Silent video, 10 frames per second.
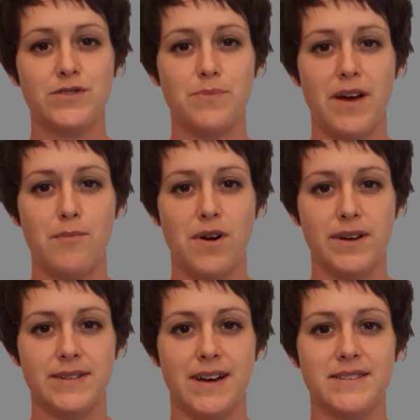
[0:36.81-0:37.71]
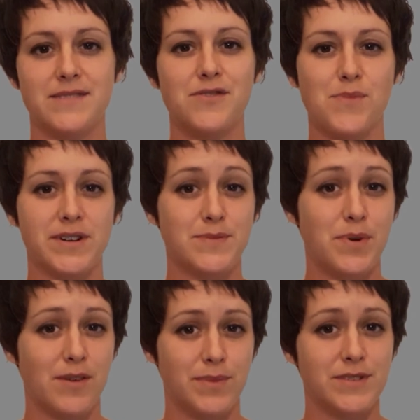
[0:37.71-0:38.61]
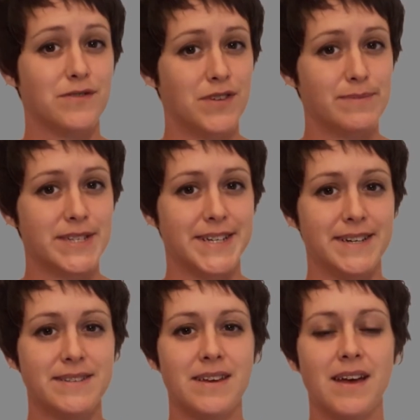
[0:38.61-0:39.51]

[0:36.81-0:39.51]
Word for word: Bea Margit from our Department of Film Studies